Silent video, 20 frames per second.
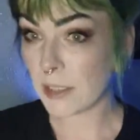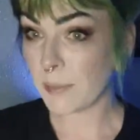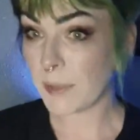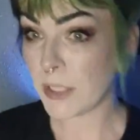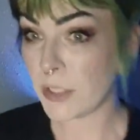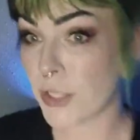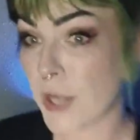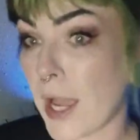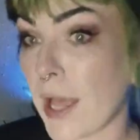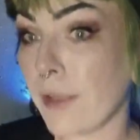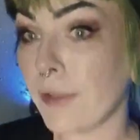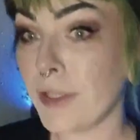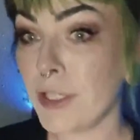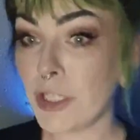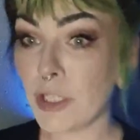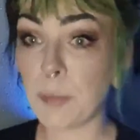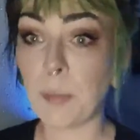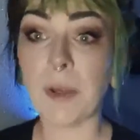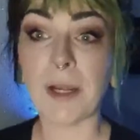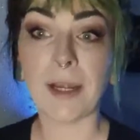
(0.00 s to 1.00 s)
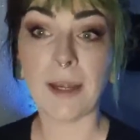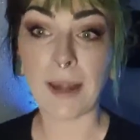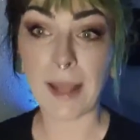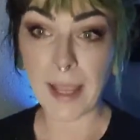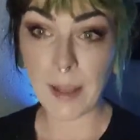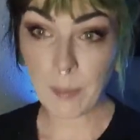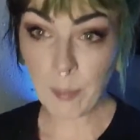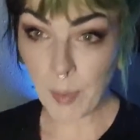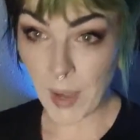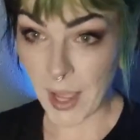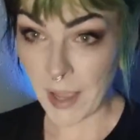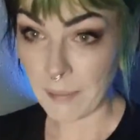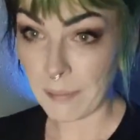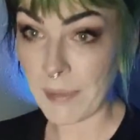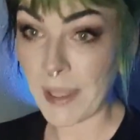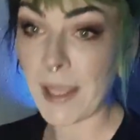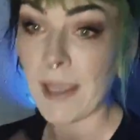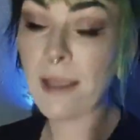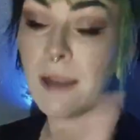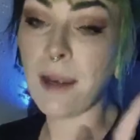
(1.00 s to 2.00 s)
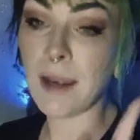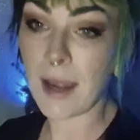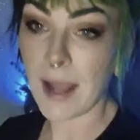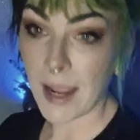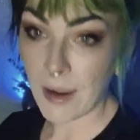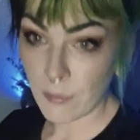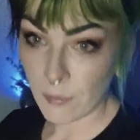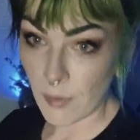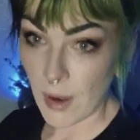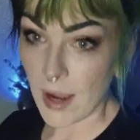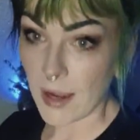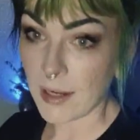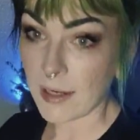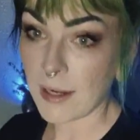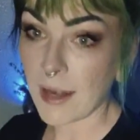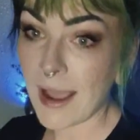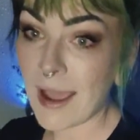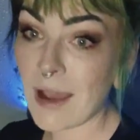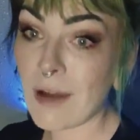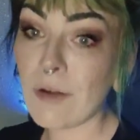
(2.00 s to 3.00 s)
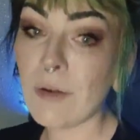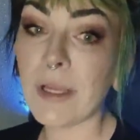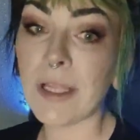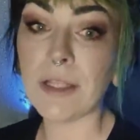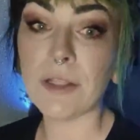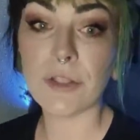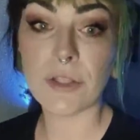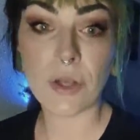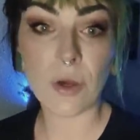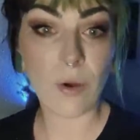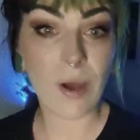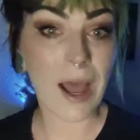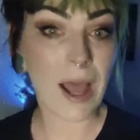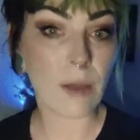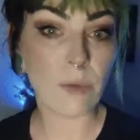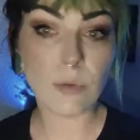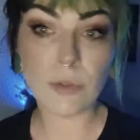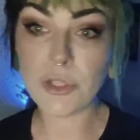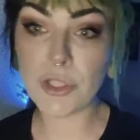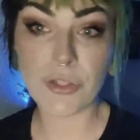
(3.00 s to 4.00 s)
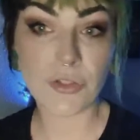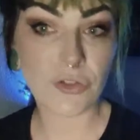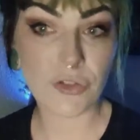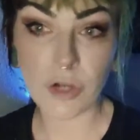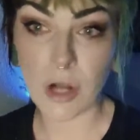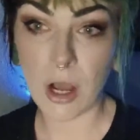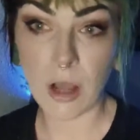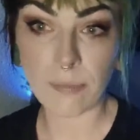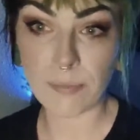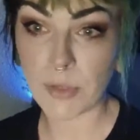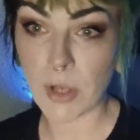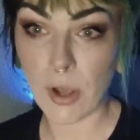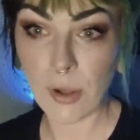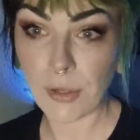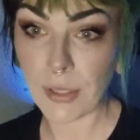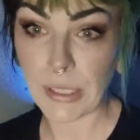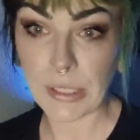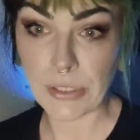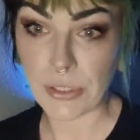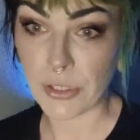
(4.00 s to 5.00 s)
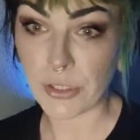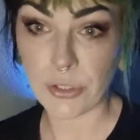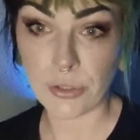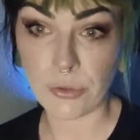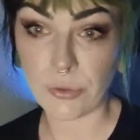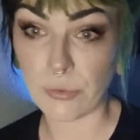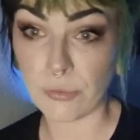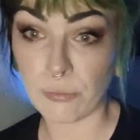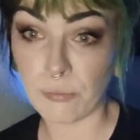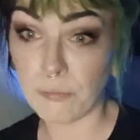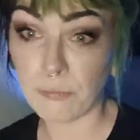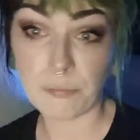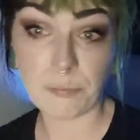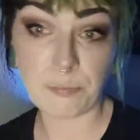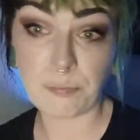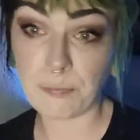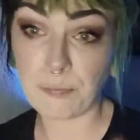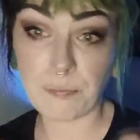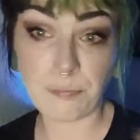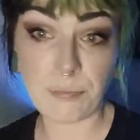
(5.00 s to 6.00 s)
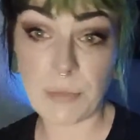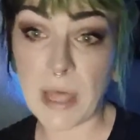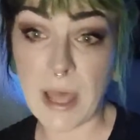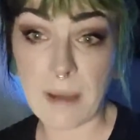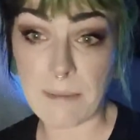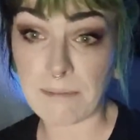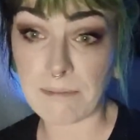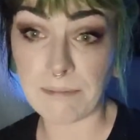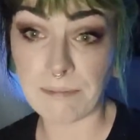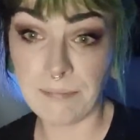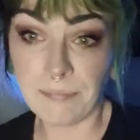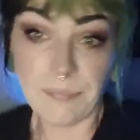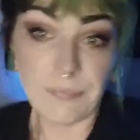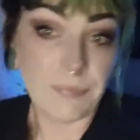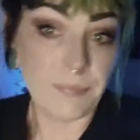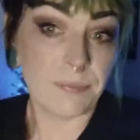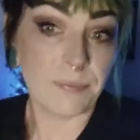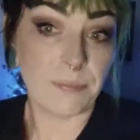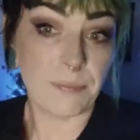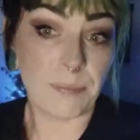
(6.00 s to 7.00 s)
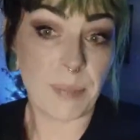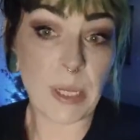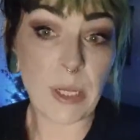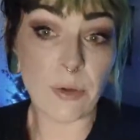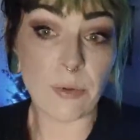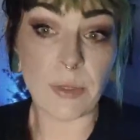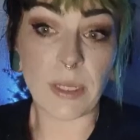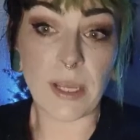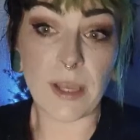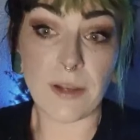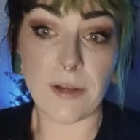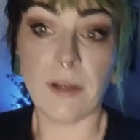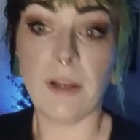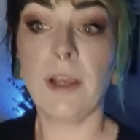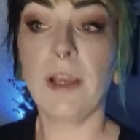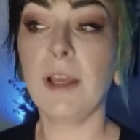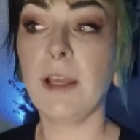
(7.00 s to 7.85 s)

be challenged, but it ain't by me and it ain't right now. And so I will just stop talking to them, period.